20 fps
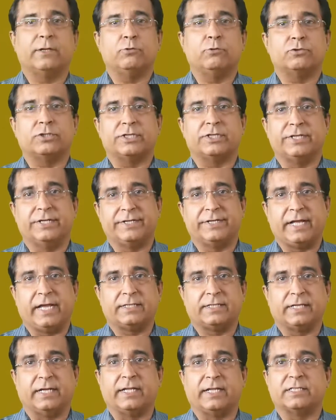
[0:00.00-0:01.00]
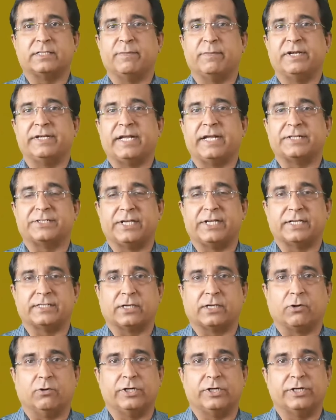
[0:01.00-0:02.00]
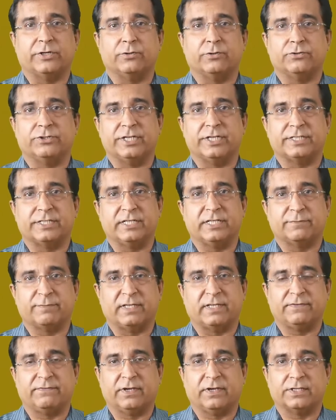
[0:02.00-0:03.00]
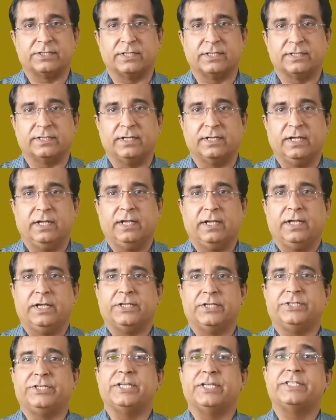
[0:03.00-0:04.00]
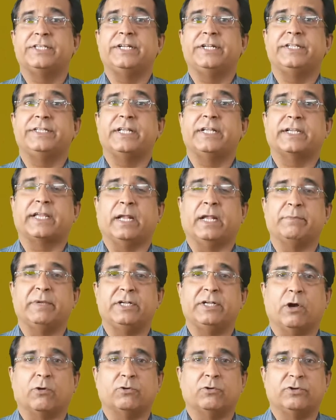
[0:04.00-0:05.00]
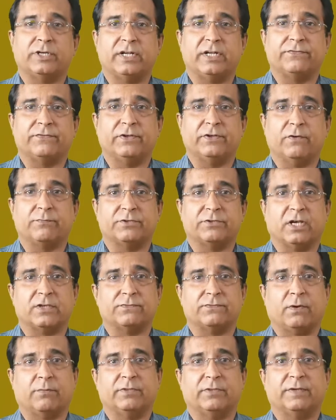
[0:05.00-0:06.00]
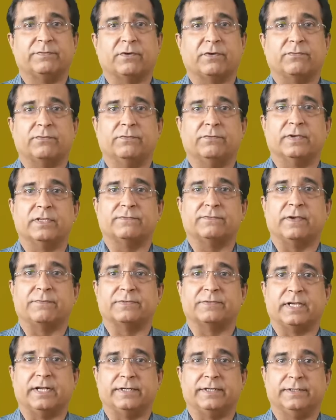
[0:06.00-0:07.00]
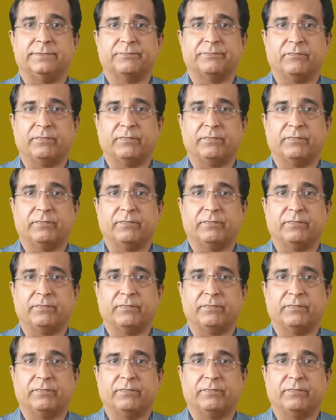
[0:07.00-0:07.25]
includes a syntax and a semantic checks according to GSD specification. GSD editor can be downloaded free of charge from the Profibus website.